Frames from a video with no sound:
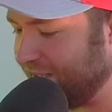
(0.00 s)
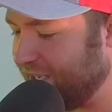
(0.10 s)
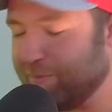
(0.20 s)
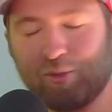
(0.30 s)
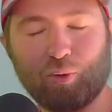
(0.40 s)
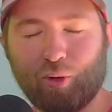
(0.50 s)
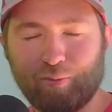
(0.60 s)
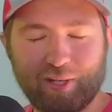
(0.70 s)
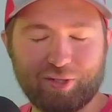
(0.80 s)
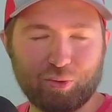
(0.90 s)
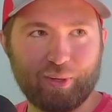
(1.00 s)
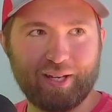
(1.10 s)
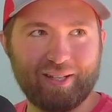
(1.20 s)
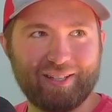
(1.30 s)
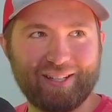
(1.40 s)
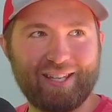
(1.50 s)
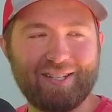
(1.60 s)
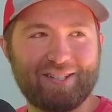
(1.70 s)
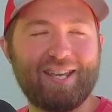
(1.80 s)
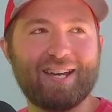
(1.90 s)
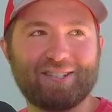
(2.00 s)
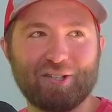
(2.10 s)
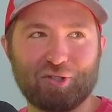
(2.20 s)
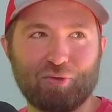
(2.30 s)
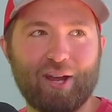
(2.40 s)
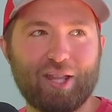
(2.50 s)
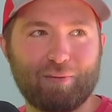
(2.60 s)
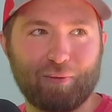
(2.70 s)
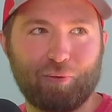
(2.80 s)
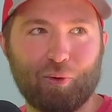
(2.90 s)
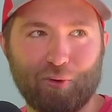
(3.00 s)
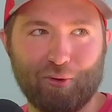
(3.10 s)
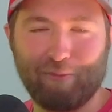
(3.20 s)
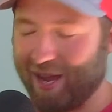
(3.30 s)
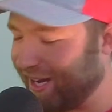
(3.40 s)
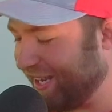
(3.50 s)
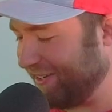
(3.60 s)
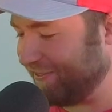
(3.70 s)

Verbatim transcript: he absorbed his. Twin. I don't know if I was he, resorbed he the, the other fetus, full grown man and a